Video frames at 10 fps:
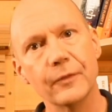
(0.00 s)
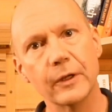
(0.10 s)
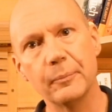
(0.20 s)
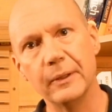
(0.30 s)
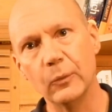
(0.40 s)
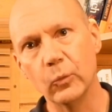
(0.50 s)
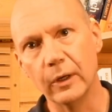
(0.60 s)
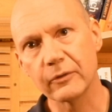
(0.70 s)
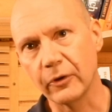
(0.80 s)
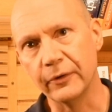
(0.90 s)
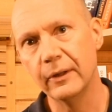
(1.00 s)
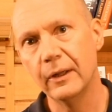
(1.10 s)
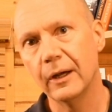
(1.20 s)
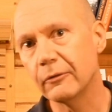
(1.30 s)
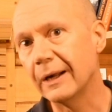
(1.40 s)
that are being worked on
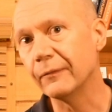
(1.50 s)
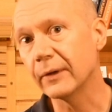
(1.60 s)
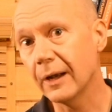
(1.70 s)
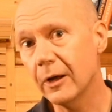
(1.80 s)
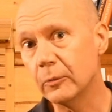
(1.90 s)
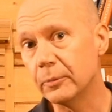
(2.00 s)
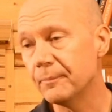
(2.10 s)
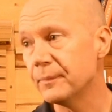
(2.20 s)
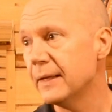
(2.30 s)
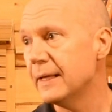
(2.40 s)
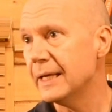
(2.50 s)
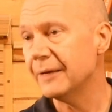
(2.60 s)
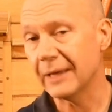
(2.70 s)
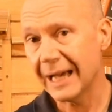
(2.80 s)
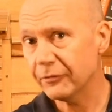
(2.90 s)
around the globe.
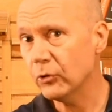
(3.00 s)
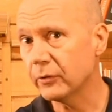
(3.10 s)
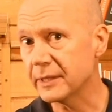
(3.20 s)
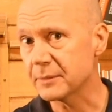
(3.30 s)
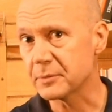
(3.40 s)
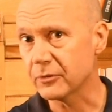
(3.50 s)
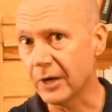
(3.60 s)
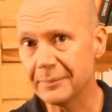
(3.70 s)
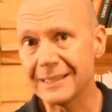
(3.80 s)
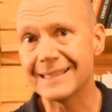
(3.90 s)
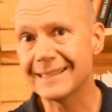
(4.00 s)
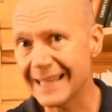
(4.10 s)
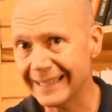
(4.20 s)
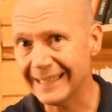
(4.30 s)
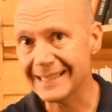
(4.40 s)
If you haven't already subscribed, it's
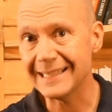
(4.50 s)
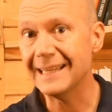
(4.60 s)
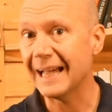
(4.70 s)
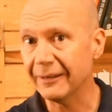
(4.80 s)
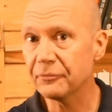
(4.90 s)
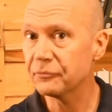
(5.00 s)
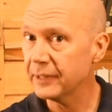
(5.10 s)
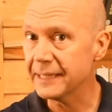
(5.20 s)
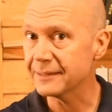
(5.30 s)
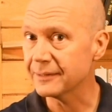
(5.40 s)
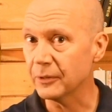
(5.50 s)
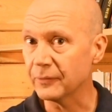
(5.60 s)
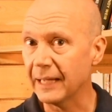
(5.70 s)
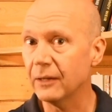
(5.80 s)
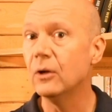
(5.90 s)
dead easy and free to do
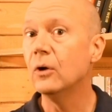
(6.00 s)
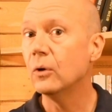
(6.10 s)
that.